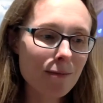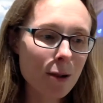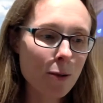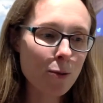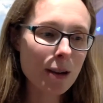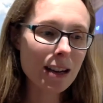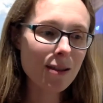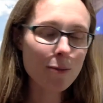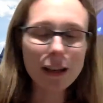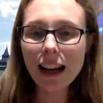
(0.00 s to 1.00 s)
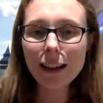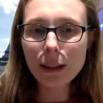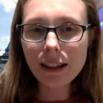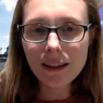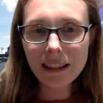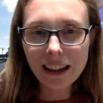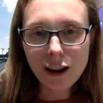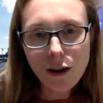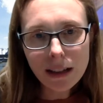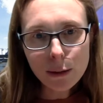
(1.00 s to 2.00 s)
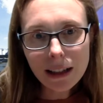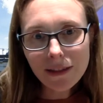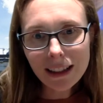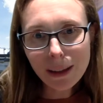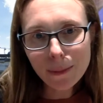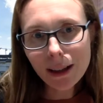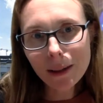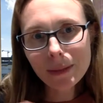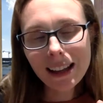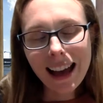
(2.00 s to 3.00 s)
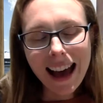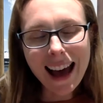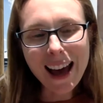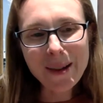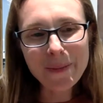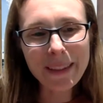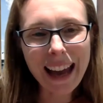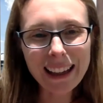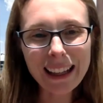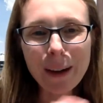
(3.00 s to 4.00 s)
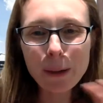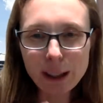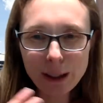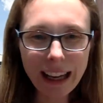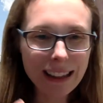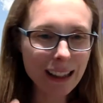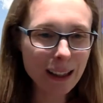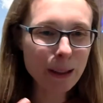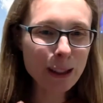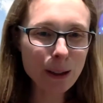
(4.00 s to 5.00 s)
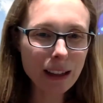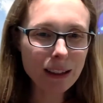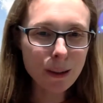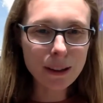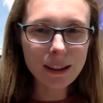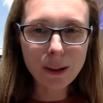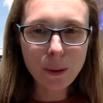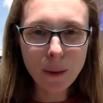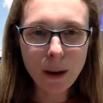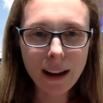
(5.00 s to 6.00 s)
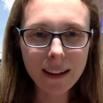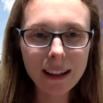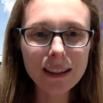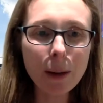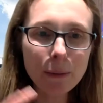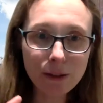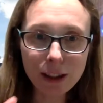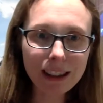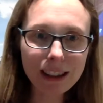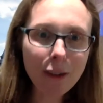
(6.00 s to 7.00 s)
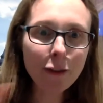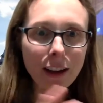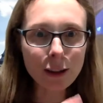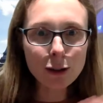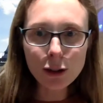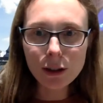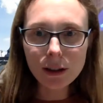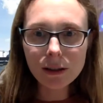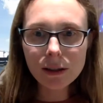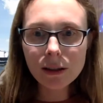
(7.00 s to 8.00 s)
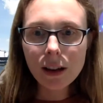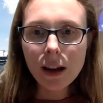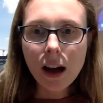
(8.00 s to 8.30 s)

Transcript: we chat to each other in the corridor even sometimes, and we do get to know each other quite well in terms of the staff and the students.